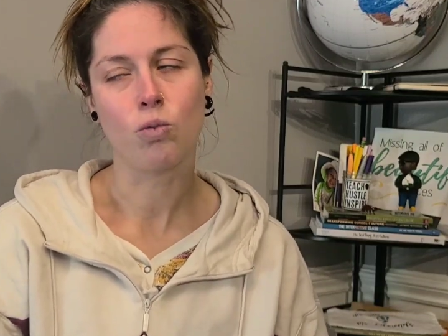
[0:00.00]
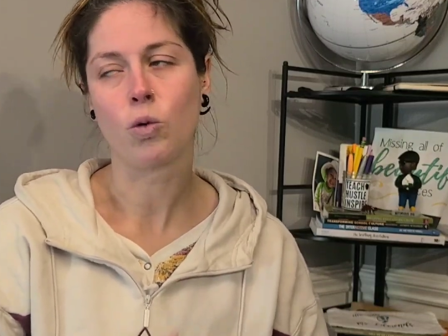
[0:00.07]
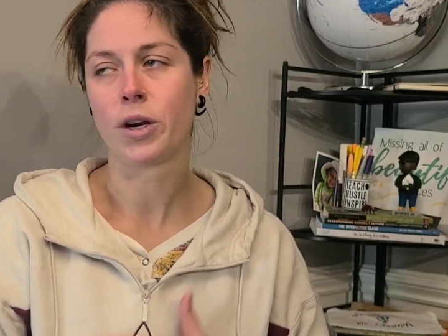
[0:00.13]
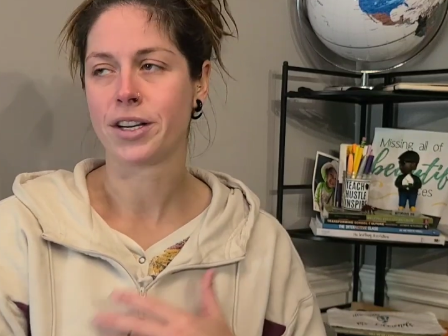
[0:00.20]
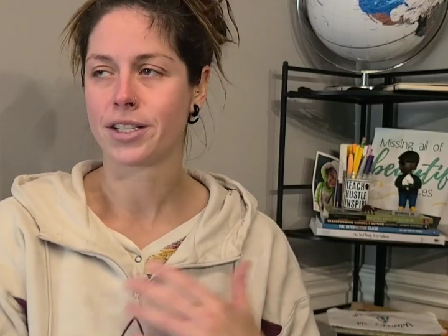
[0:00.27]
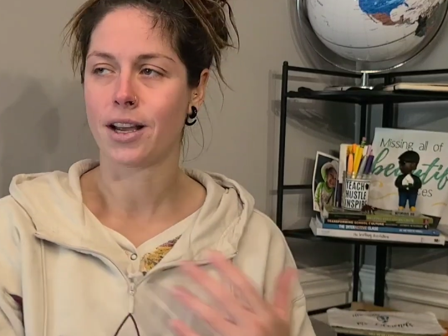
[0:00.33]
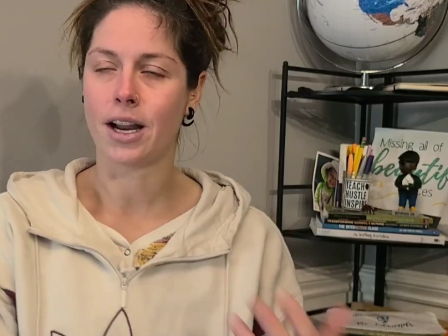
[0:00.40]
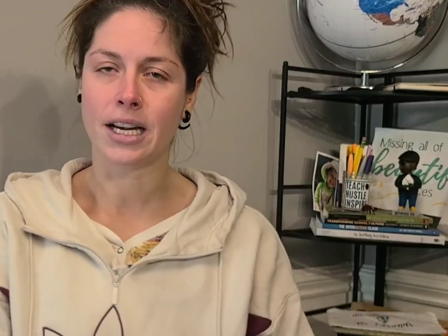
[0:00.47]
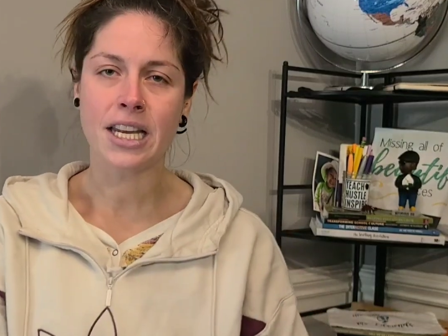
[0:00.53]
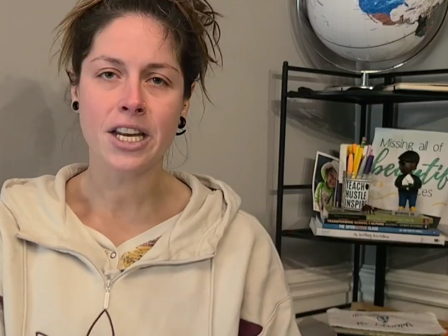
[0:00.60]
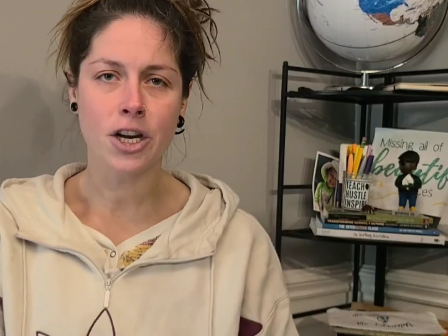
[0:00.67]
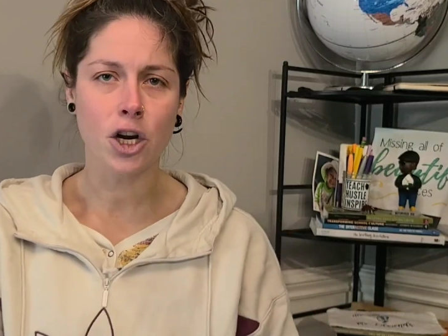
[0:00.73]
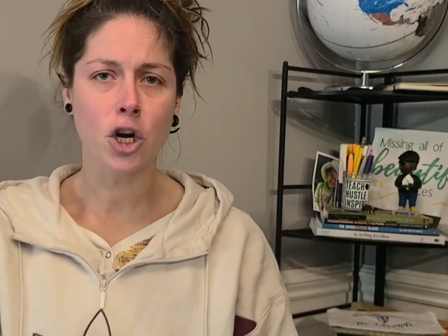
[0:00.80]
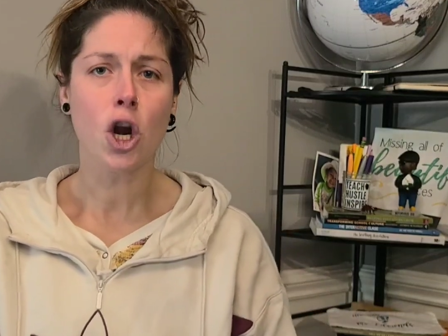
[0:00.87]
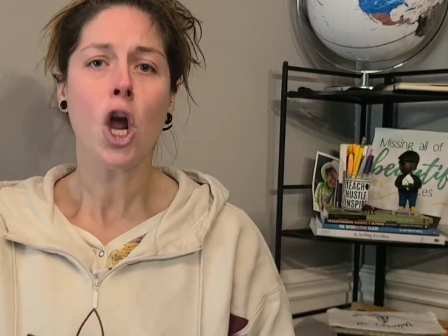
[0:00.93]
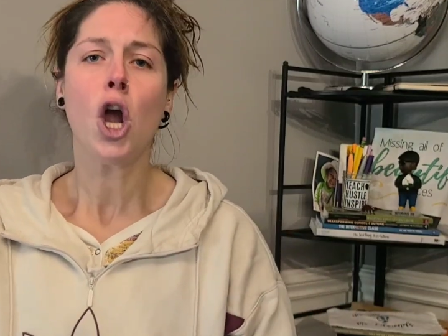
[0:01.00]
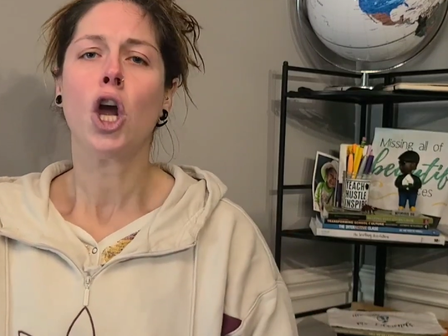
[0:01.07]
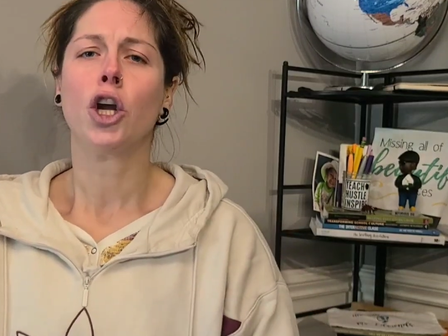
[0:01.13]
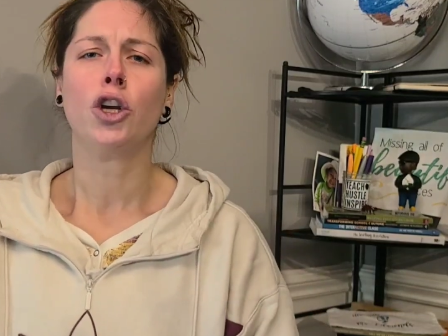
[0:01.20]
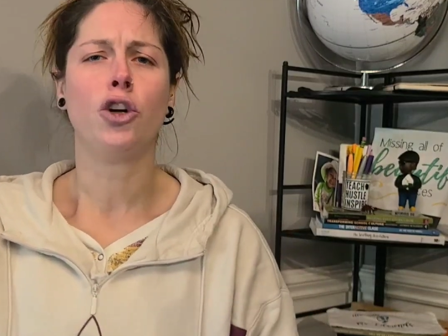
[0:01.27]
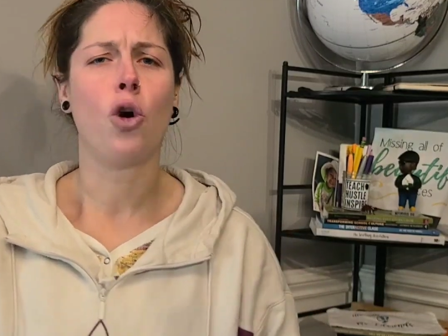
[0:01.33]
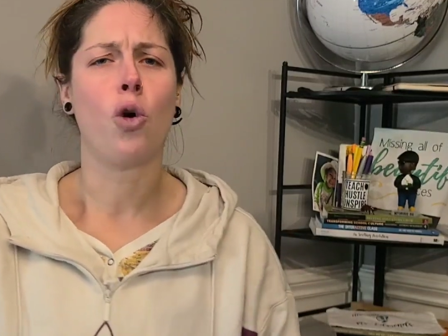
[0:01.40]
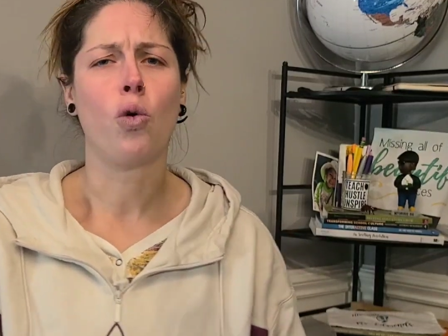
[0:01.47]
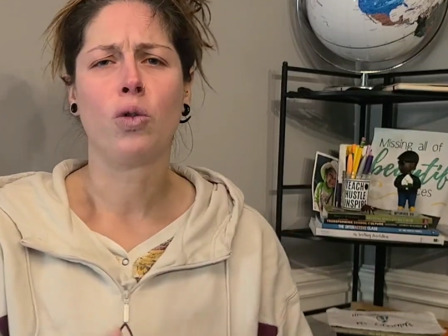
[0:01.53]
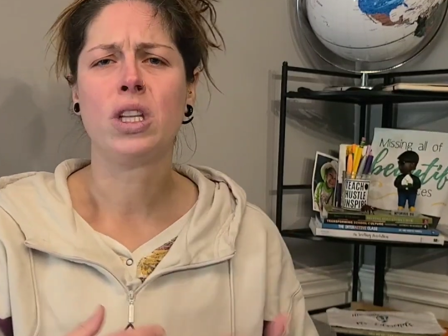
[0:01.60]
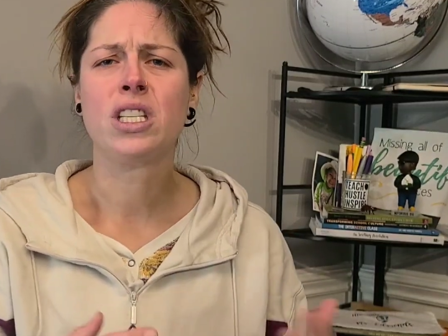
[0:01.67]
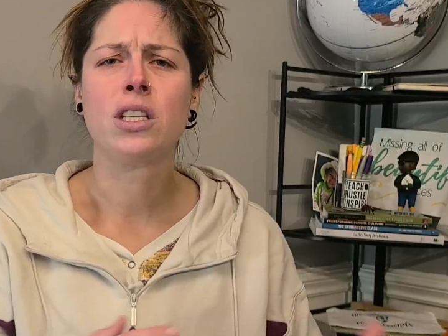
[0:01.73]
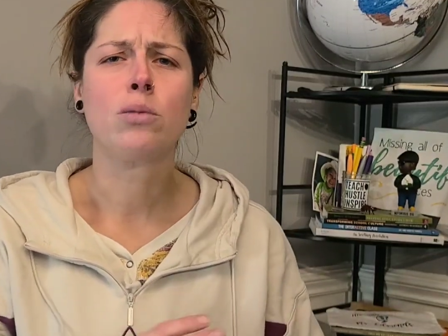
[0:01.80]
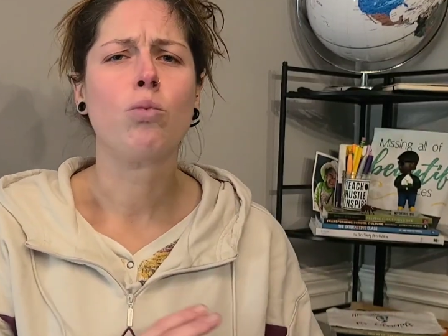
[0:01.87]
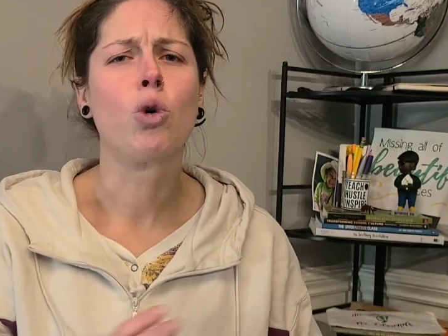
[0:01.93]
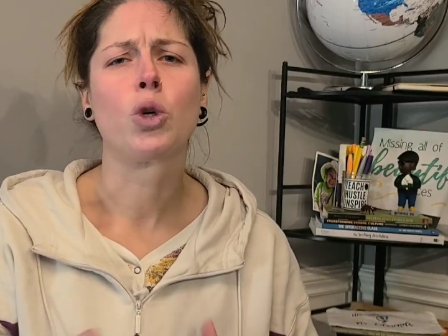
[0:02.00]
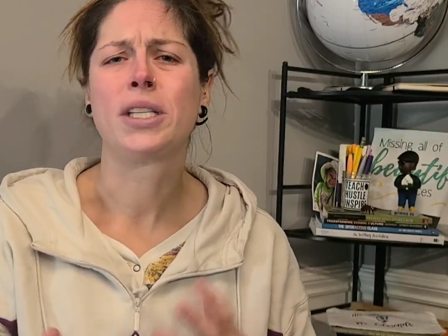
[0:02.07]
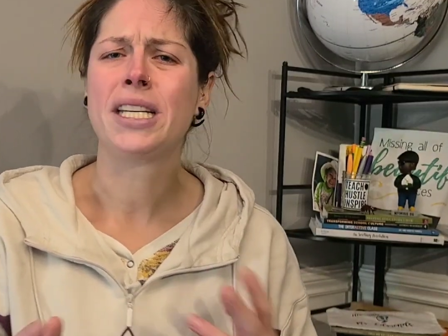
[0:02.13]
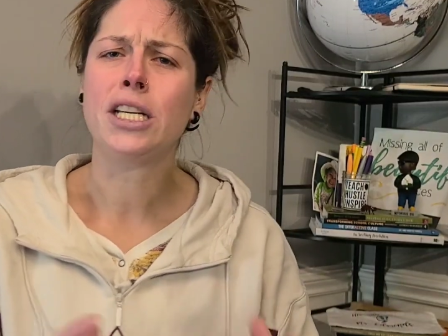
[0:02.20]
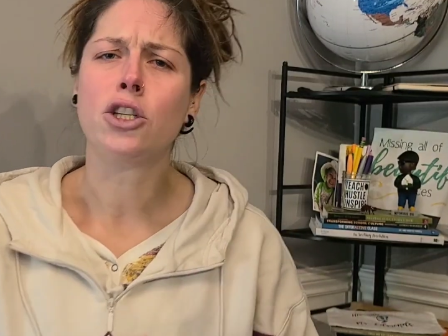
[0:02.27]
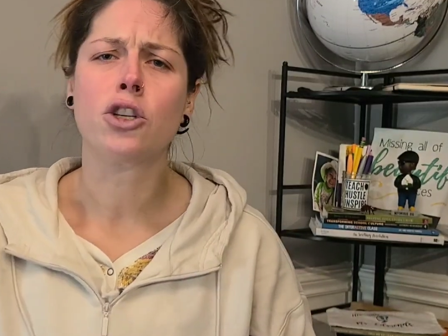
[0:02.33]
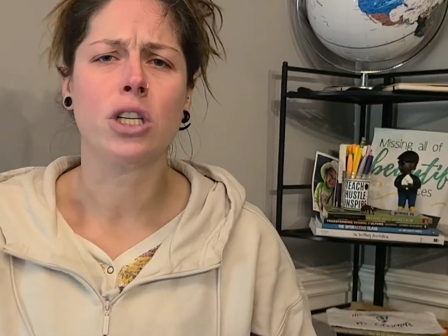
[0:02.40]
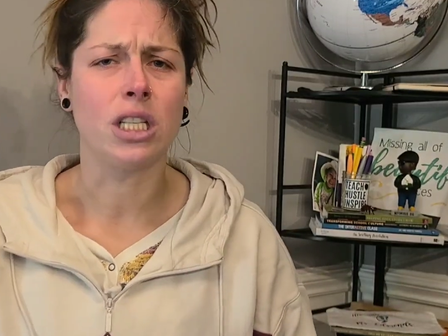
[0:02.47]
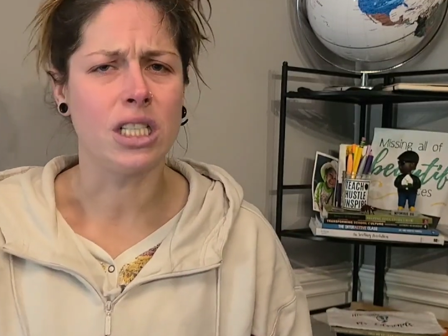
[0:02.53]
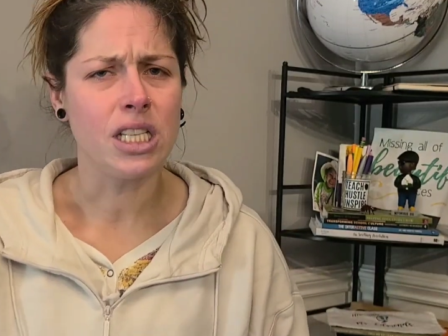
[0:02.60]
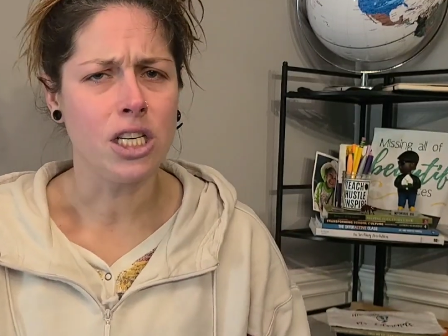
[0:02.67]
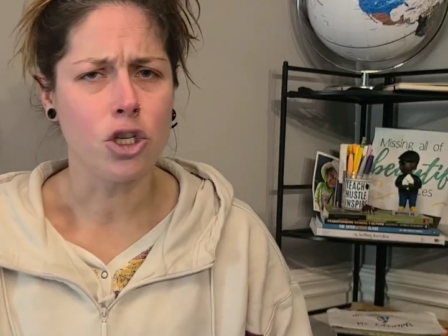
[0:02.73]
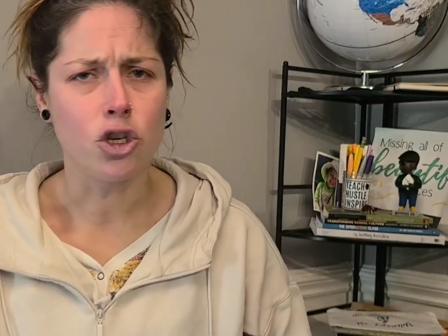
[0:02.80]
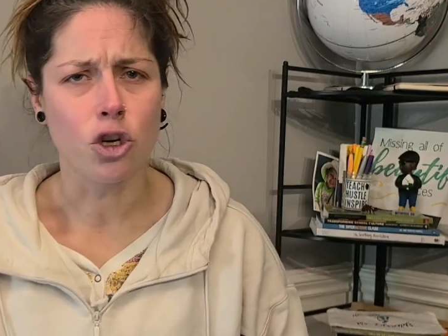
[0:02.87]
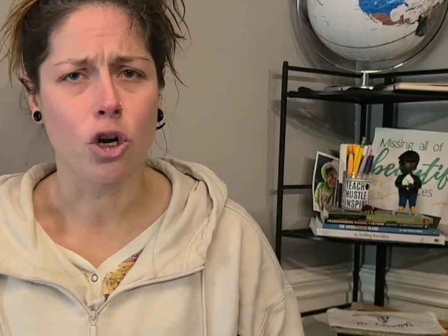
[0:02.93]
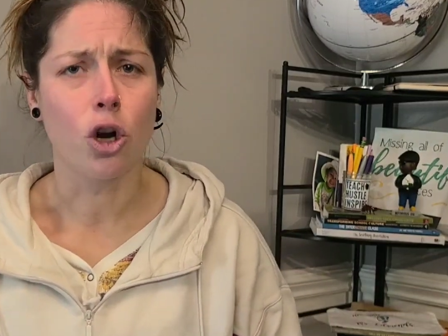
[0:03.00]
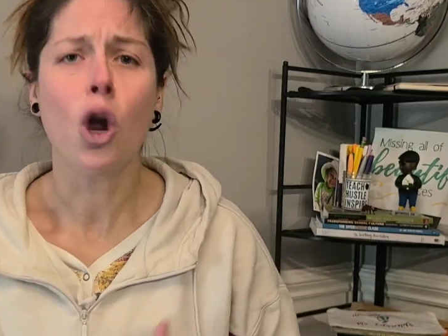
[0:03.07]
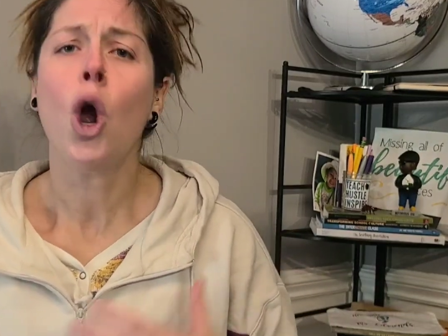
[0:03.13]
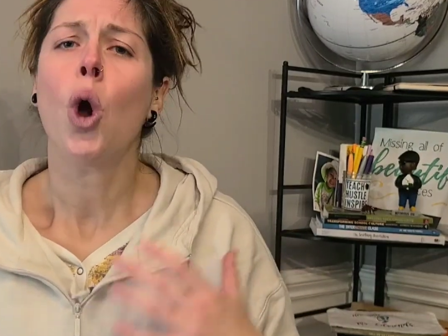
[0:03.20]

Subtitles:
Whereas on here, this is more teacher to teacher.